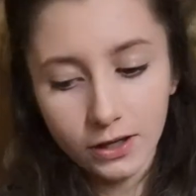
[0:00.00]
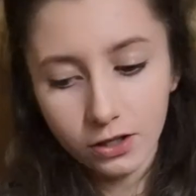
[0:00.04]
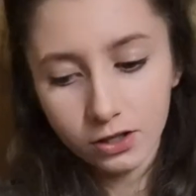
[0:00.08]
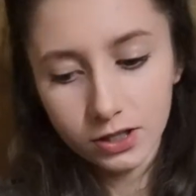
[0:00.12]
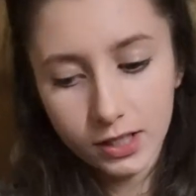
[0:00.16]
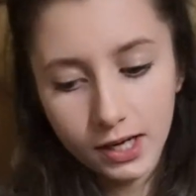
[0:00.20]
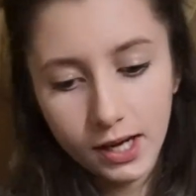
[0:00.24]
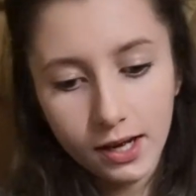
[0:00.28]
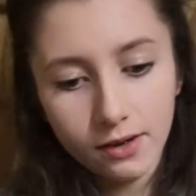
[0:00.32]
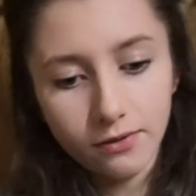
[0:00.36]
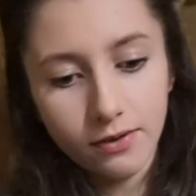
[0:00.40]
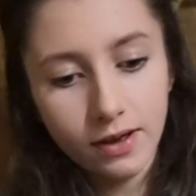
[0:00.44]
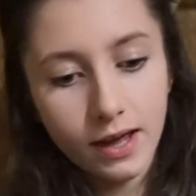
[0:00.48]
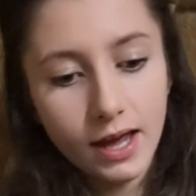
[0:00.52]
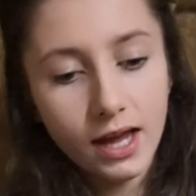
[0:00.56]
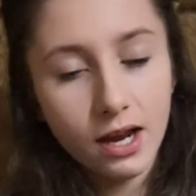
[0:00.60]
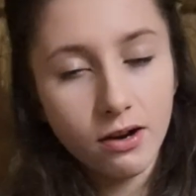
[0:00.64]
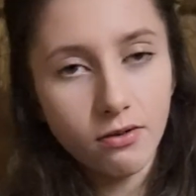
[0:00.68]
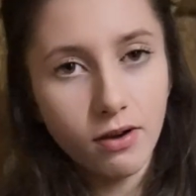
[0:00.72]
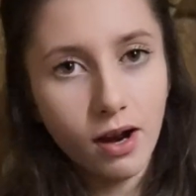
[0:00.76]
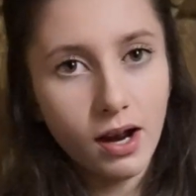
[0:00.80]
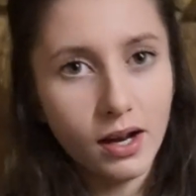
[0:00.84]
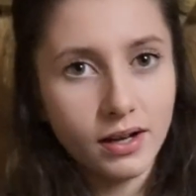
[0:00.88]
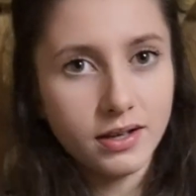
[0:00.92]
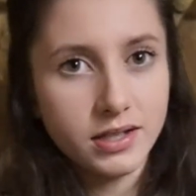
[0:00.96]
could have hay
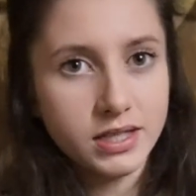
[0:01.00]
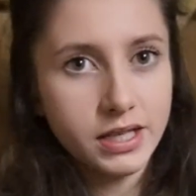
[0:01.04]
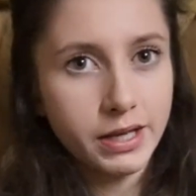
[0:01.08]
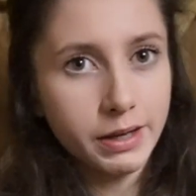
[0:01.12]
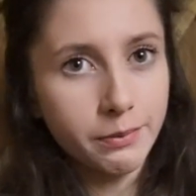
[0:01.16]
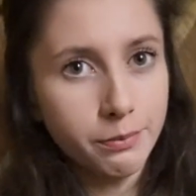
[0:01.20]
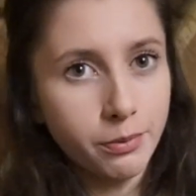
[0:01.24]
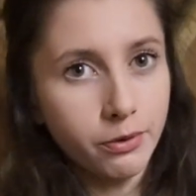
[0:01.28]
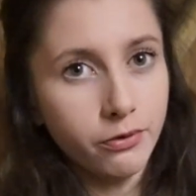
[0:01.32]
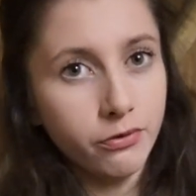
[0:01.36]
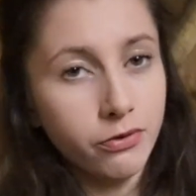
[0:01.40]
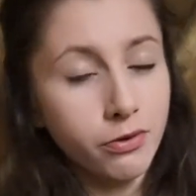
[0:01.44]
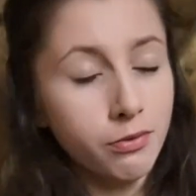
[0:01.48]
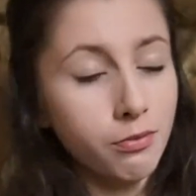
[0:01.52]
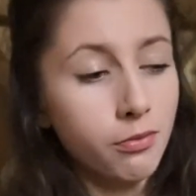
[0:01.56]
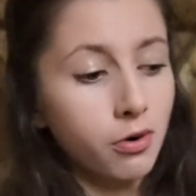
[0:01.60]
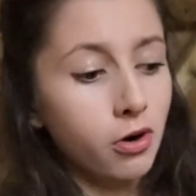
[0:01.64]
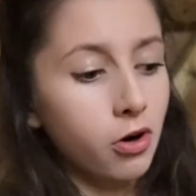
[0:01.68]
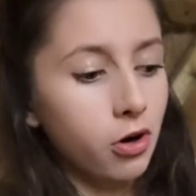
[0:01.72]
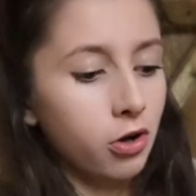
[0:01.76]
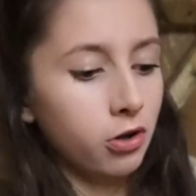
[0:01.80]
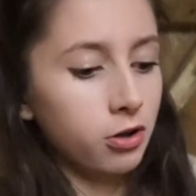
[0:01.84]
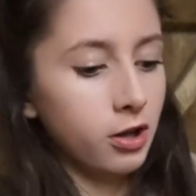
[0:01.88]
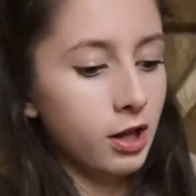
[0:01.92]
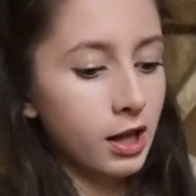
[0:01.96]
racks above them
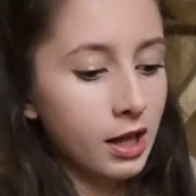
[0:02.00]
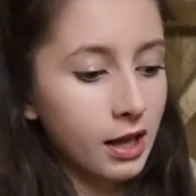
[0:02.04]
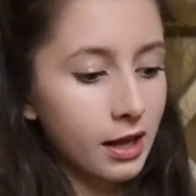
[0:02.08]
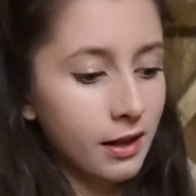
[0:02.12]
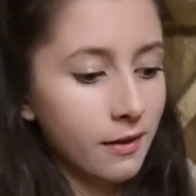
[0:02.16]
all,